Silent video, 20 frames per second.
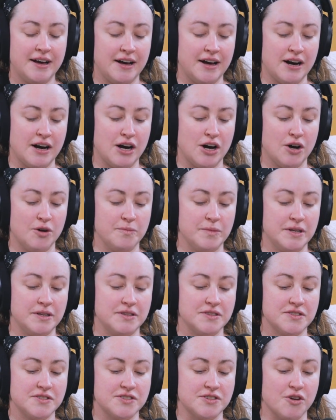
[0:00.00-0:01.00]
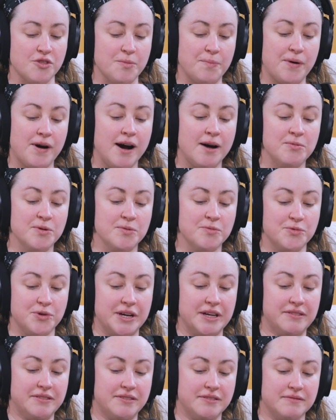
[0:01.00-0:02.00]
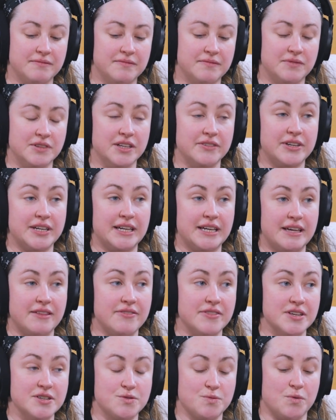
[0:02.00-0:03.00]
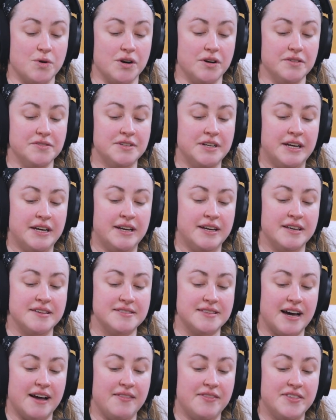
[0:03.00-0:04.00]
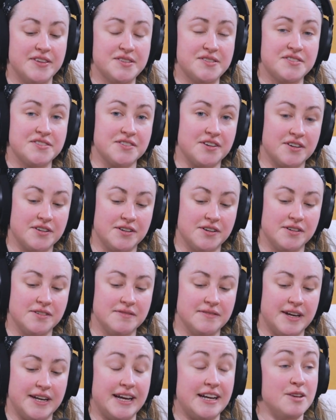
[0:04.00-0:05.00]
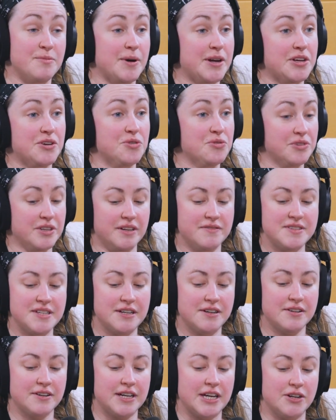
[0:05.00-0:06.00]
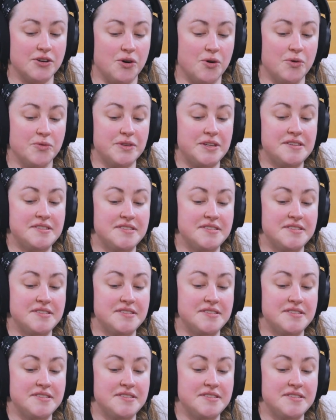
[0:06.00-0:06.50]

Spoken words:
So the problem with living in this world is that this circle and anybody who lives here can only